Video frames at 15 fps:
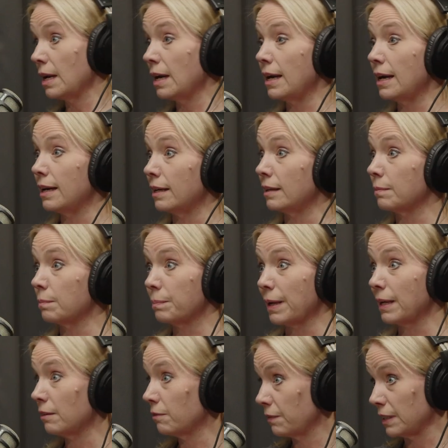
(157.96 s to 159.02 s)
And
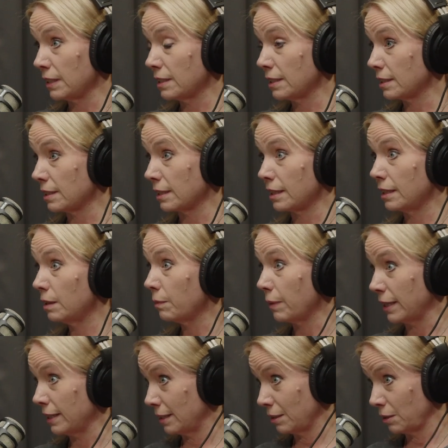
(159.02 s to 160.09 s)
benefits is a key
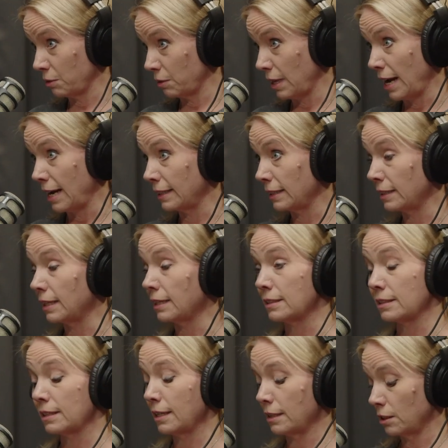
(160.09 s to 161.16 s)
way to do that. And
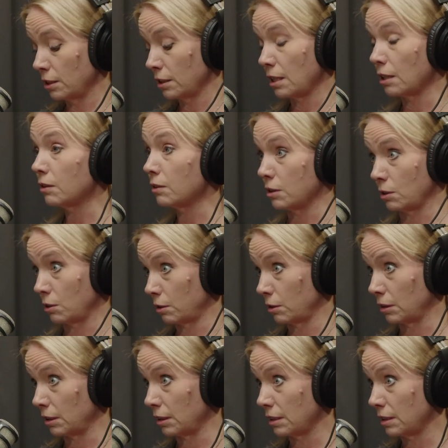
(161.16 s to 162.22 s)
it's not just health
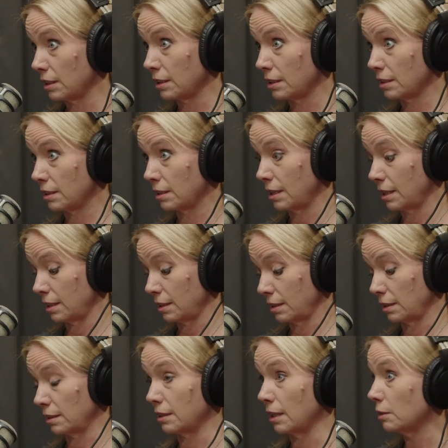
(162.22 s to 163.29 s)
insurance, it's things
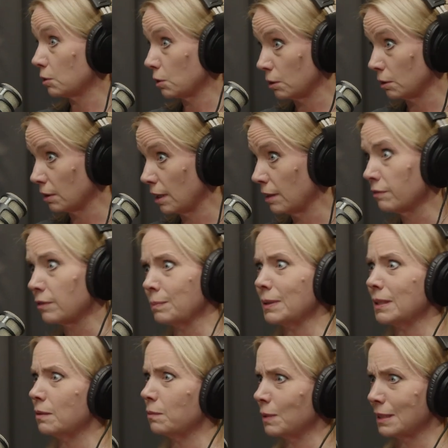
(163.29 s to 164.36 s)
dental.
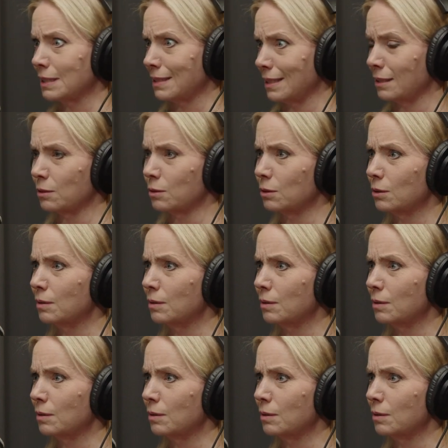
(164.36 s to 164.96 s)
Everybody wants dental.